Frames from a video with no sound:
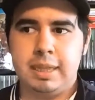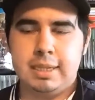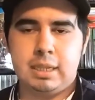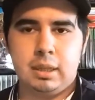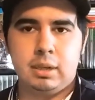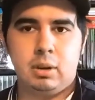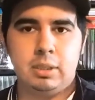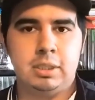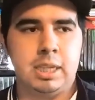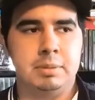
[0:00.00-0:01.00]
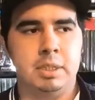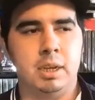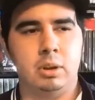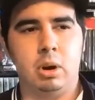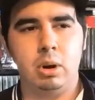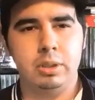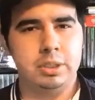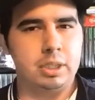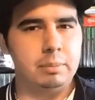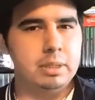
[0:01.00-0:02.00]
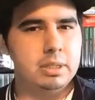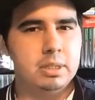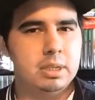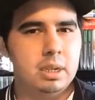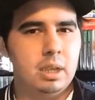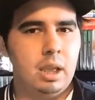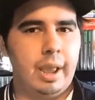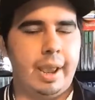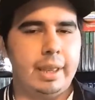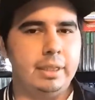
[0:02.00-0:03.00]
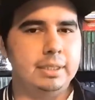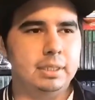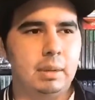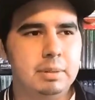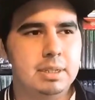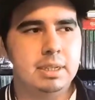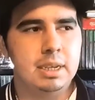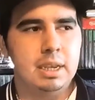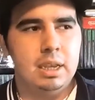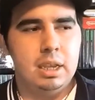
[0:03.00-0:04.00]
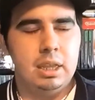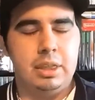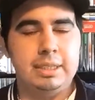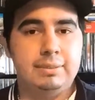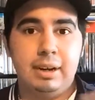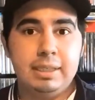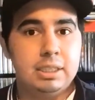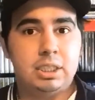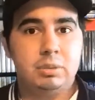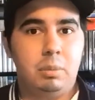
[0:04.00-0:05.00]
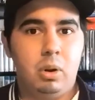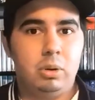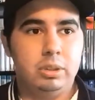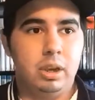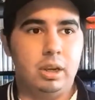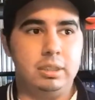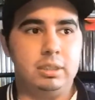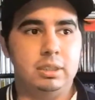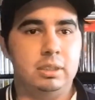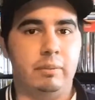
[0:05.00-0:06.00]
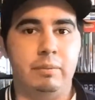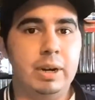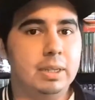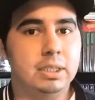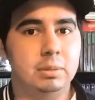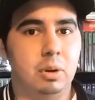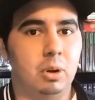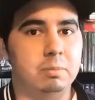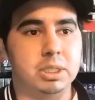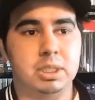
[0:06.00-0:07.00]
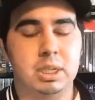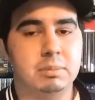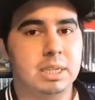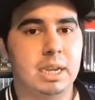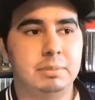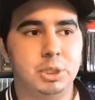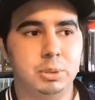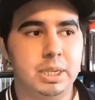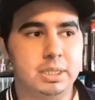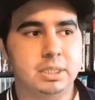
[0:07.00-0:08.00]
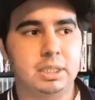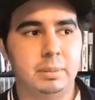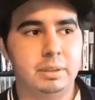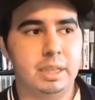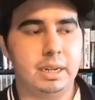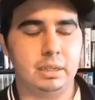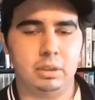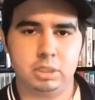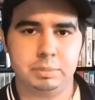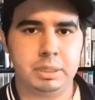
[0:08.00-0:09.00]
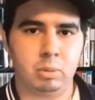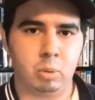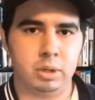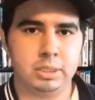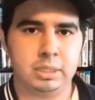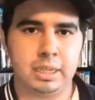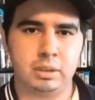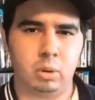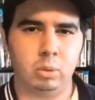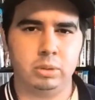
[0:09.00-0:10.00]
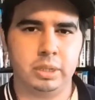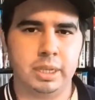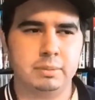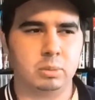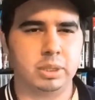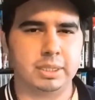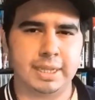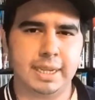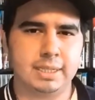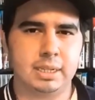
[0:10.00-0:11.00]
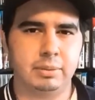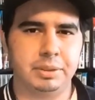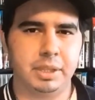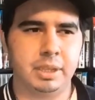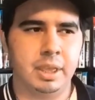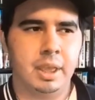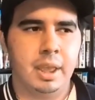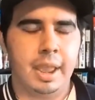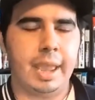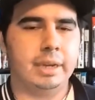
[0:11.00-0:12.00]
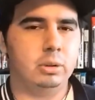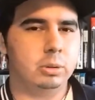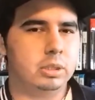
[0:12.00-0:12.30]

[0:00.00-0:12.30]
things that link all these games together are the summons, and these summons, it's very small nods, very small. But sometimes you'll get a summon that they'll speak words in like the older games with the text and everything, and